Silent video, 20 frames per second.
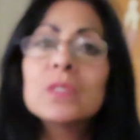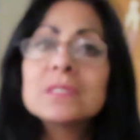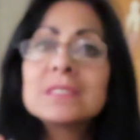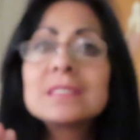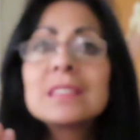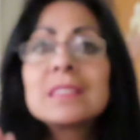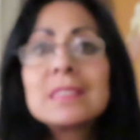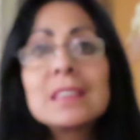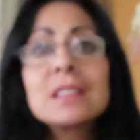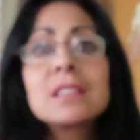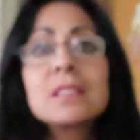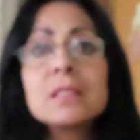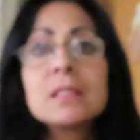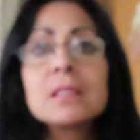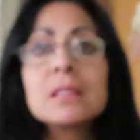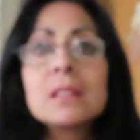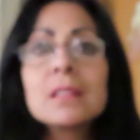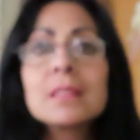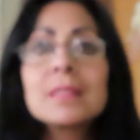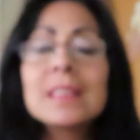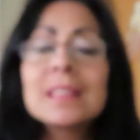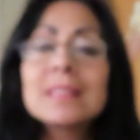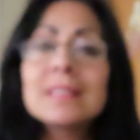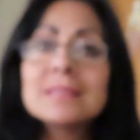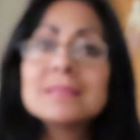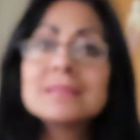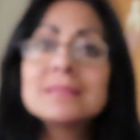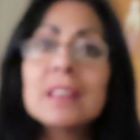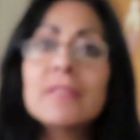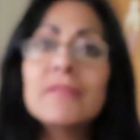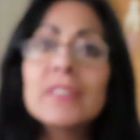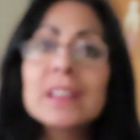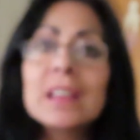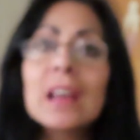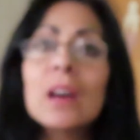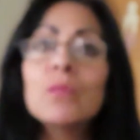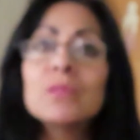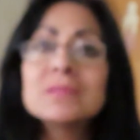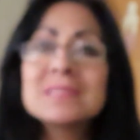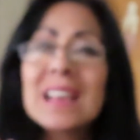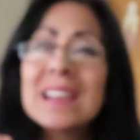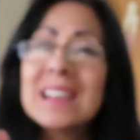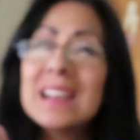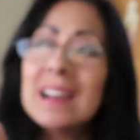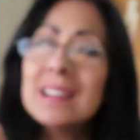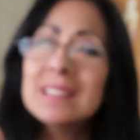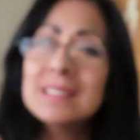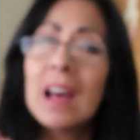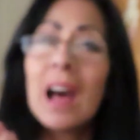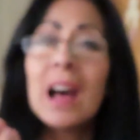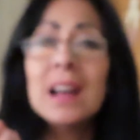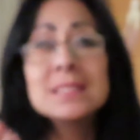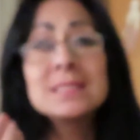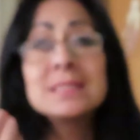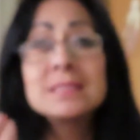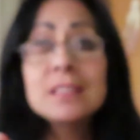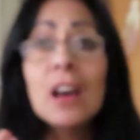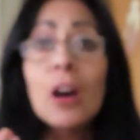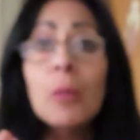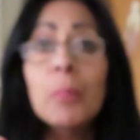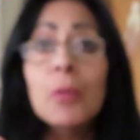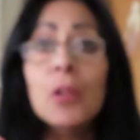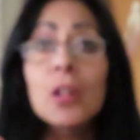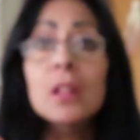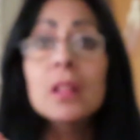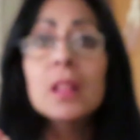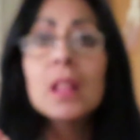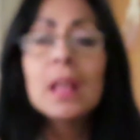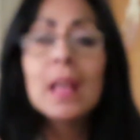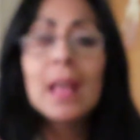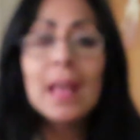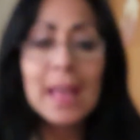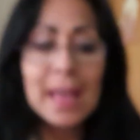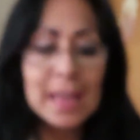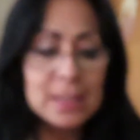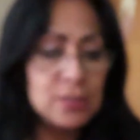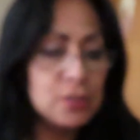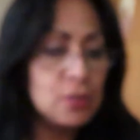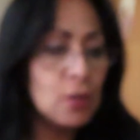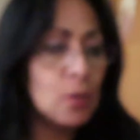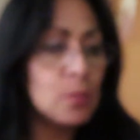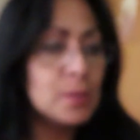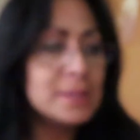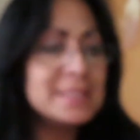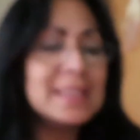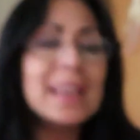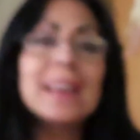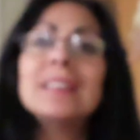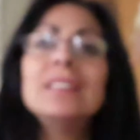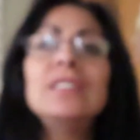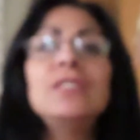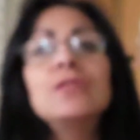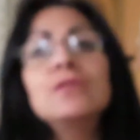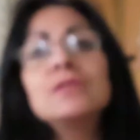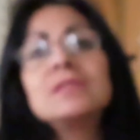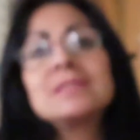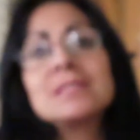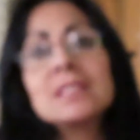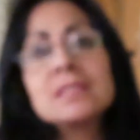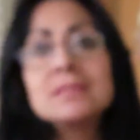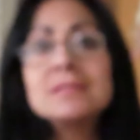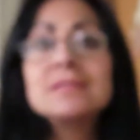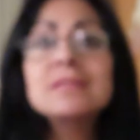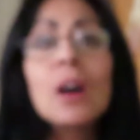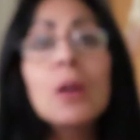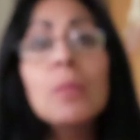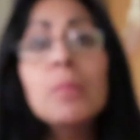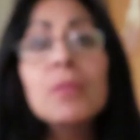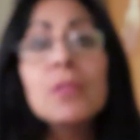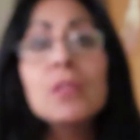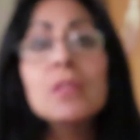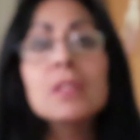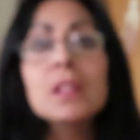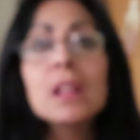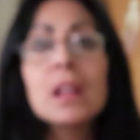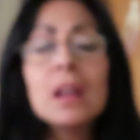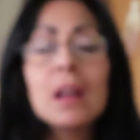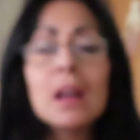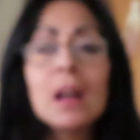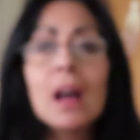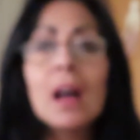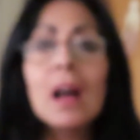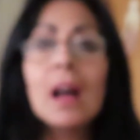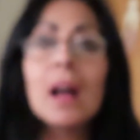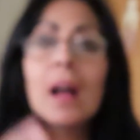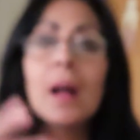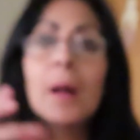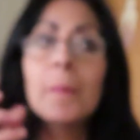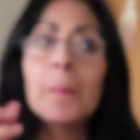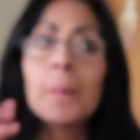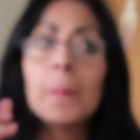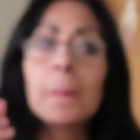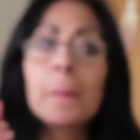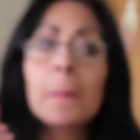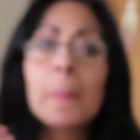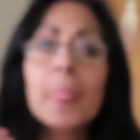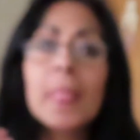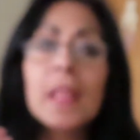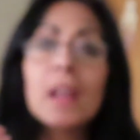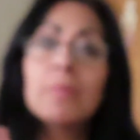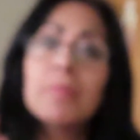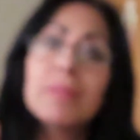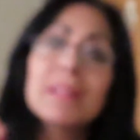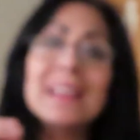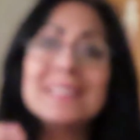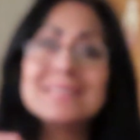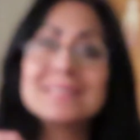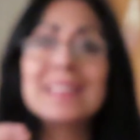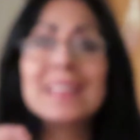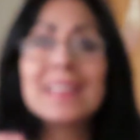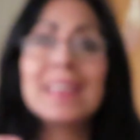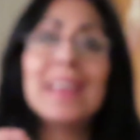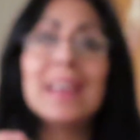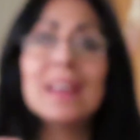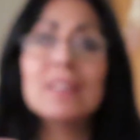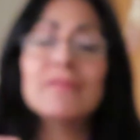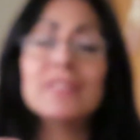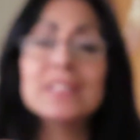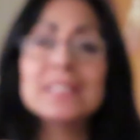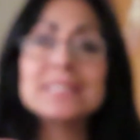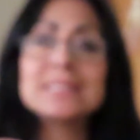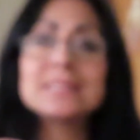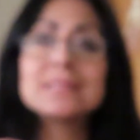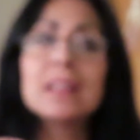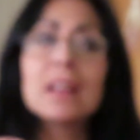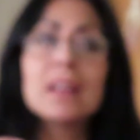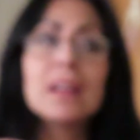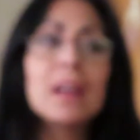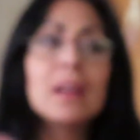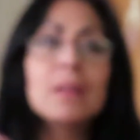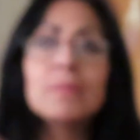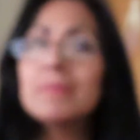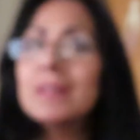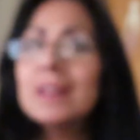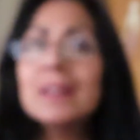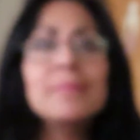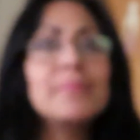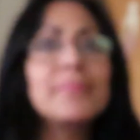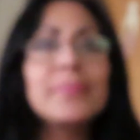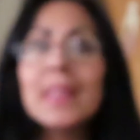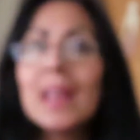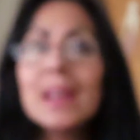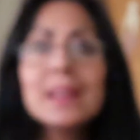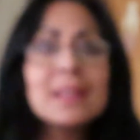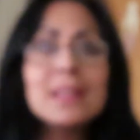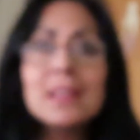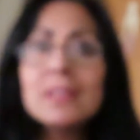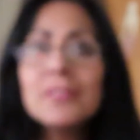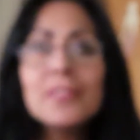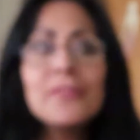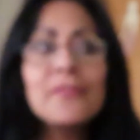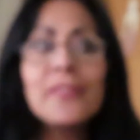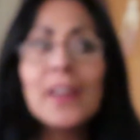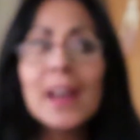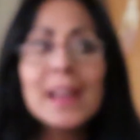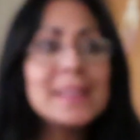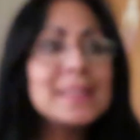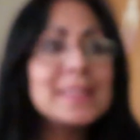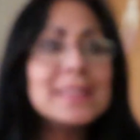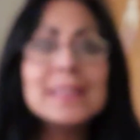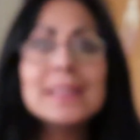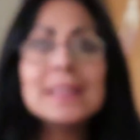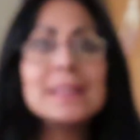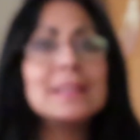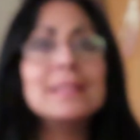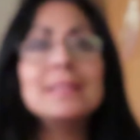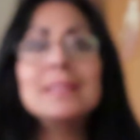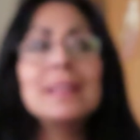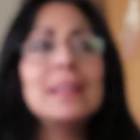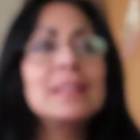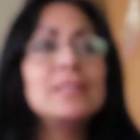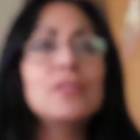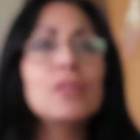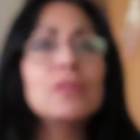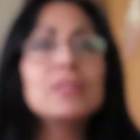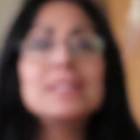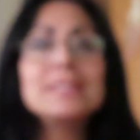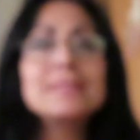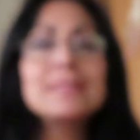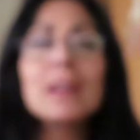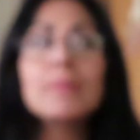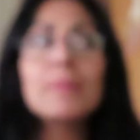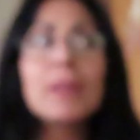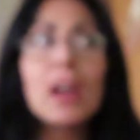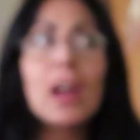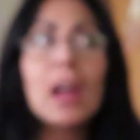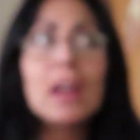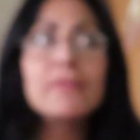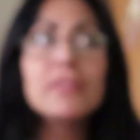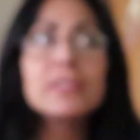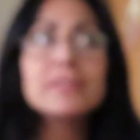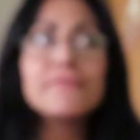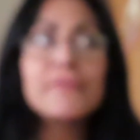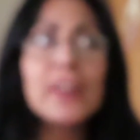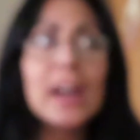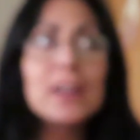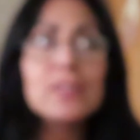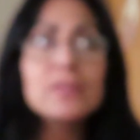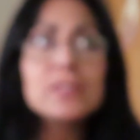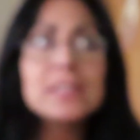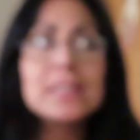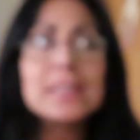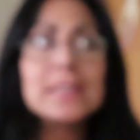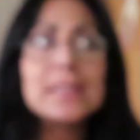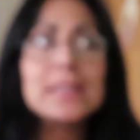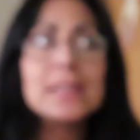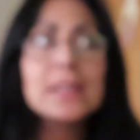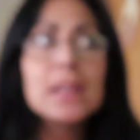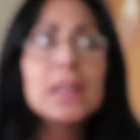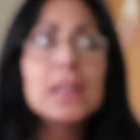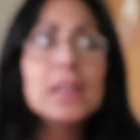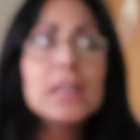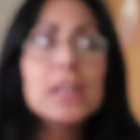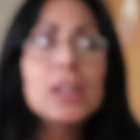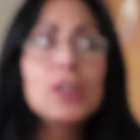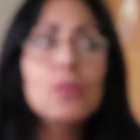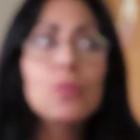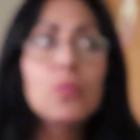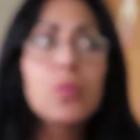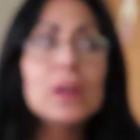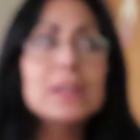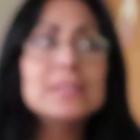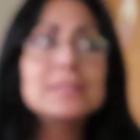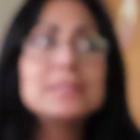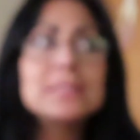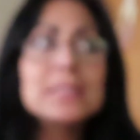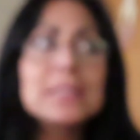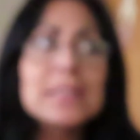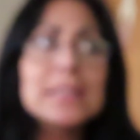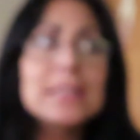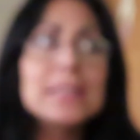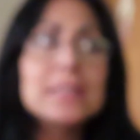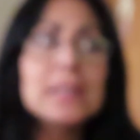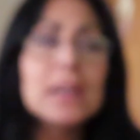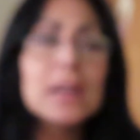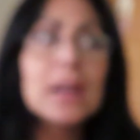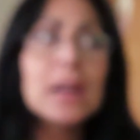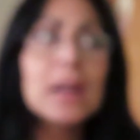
was thicker than the 7 count. It was like a double, and you always had to use the double plastic canvas. But I could never find it, and the only time I ever found it was in,